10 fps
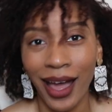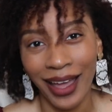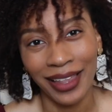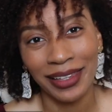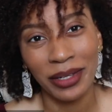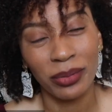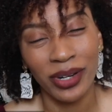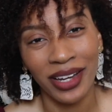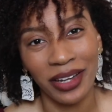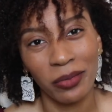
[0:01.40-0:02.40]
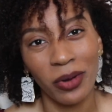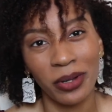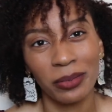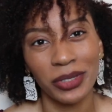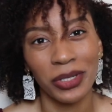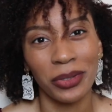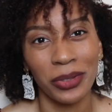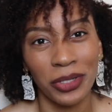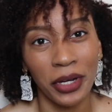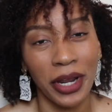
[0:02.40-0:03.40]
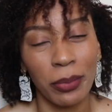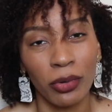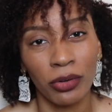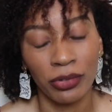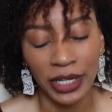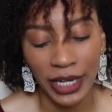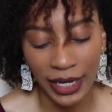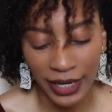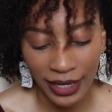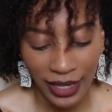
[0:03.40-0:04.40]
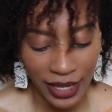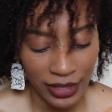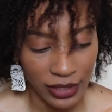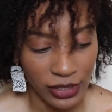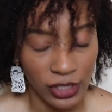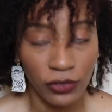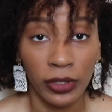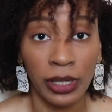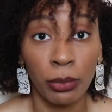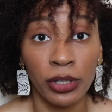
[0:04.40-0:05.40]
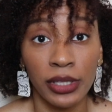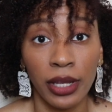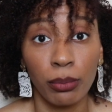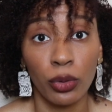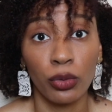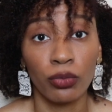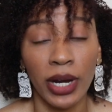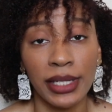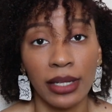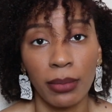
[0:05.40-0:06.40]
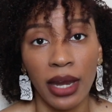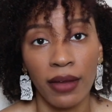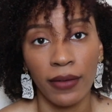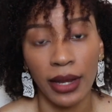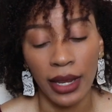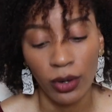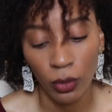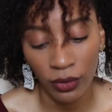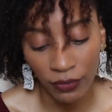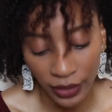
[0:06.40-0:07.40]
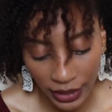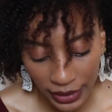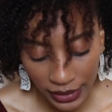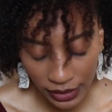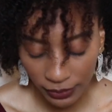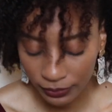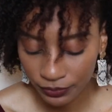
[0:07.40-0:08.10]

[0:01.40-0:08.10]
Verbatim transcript: Hi Libra, and welcome to your April reading. This is for Libra, Sun, Moon, Rising, Midheaven, and or Venus.